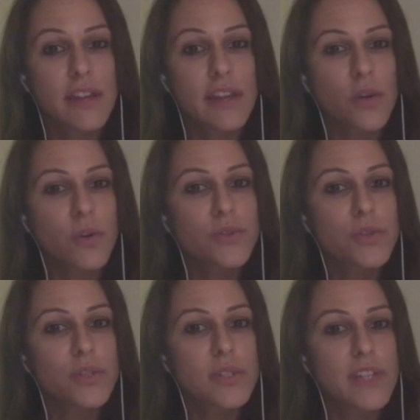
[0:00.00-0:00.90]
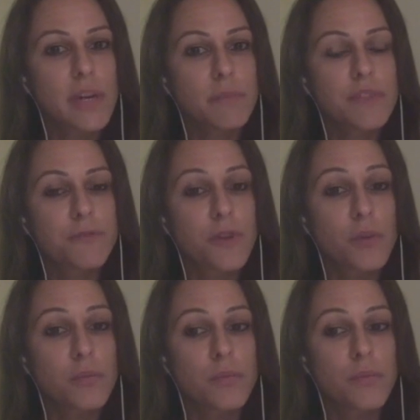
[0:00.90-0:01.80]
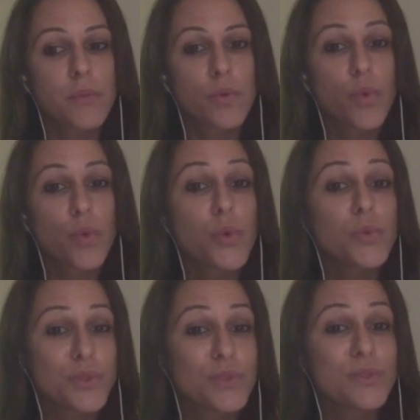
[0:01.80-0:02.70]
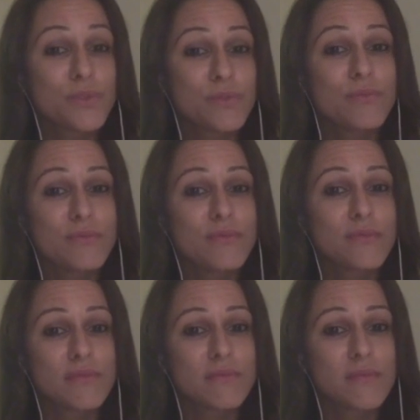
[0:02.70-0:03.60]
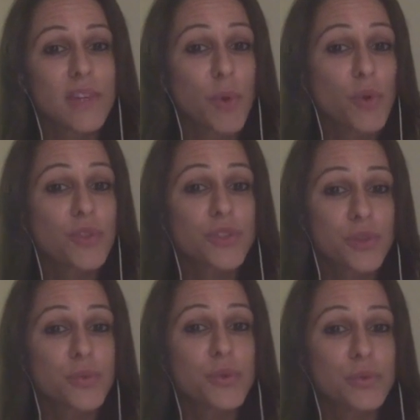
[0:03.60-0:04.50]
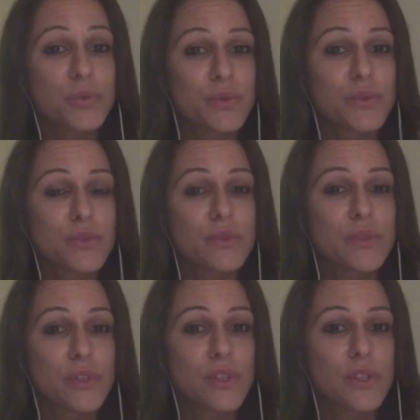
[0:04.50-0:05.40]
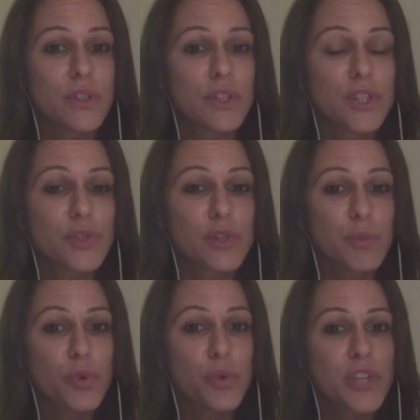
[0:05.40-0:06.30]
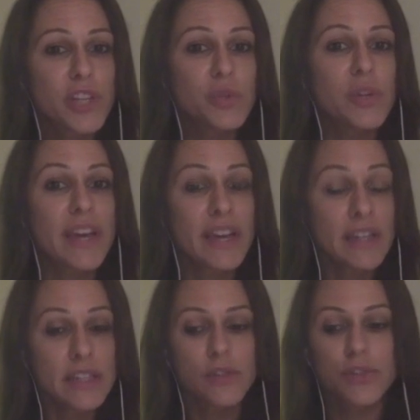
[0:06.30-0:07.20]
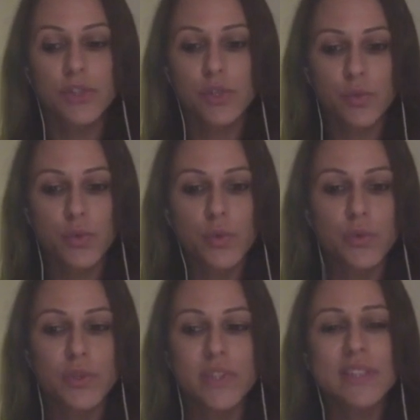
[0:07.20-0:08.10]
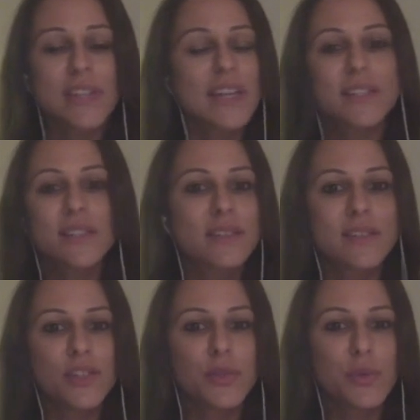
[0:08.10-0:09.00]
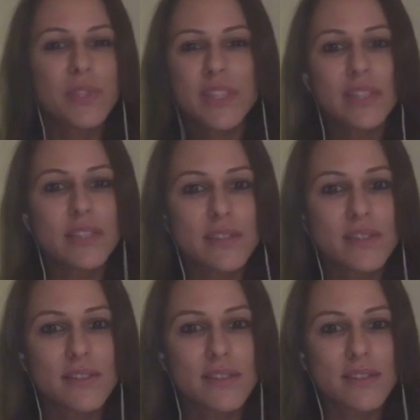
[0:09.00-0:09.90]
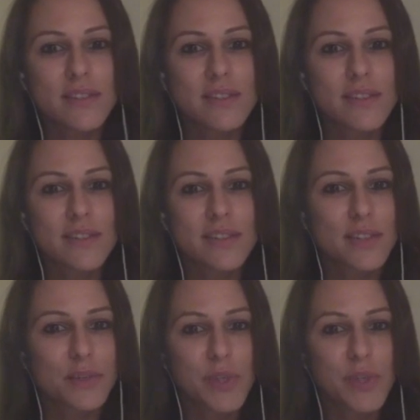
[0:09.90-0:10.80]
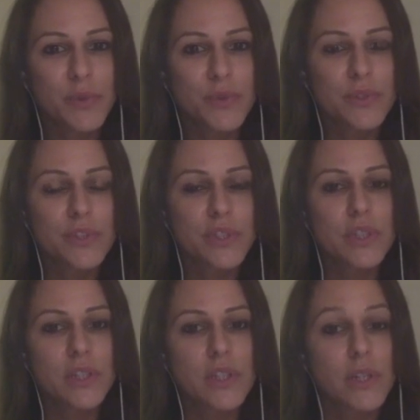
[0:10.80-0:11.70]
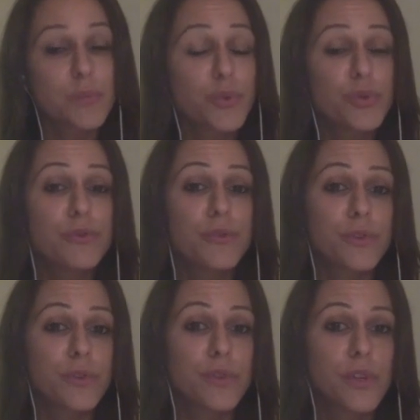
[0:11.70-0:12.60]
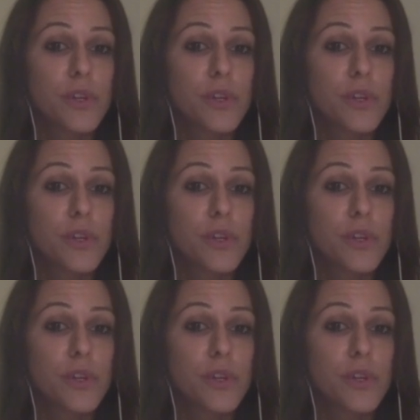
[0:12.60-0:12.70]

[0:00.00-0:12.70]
that also stems from wounds, emotional wounds. So the more that you can heal your wounds, the less you'll need other people's approval.